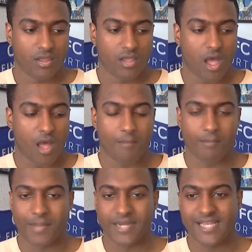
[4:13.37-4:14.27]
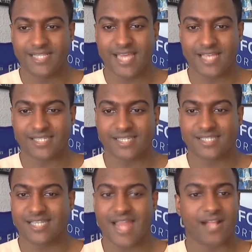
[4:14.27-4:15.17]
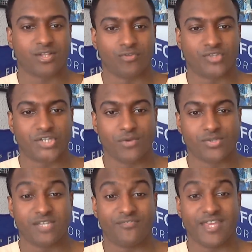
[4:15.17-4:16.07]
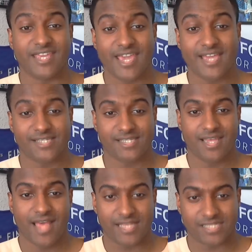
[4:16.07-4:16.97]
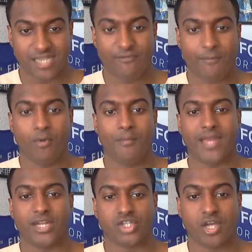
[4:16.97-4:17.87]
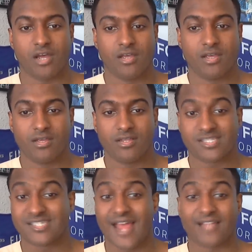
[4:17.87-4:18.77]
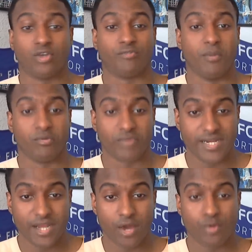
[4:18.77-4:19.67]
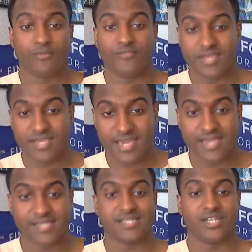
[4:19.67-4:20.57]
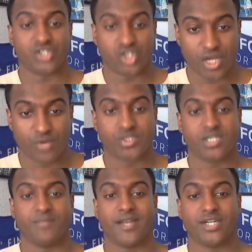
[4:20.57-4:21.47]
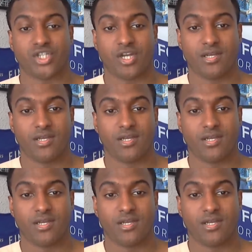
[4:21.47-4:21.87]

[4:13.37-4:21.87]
Benitez slagged off Chelsea for years as Liverpool manager, slagged off Mourinho for years as Chelsea manager,